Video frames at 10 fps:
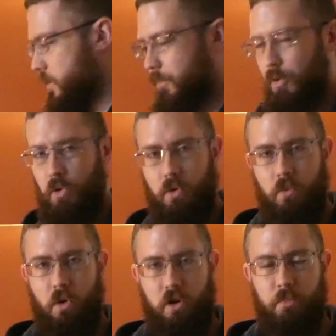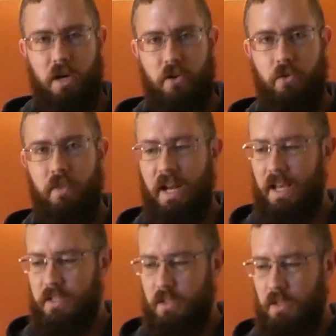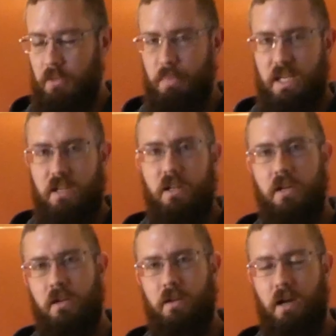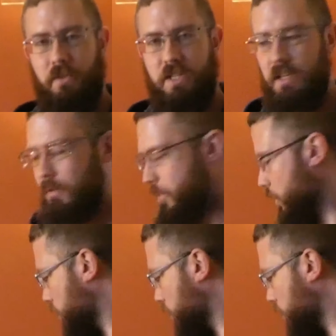typical water bottle that has the bead on the tip.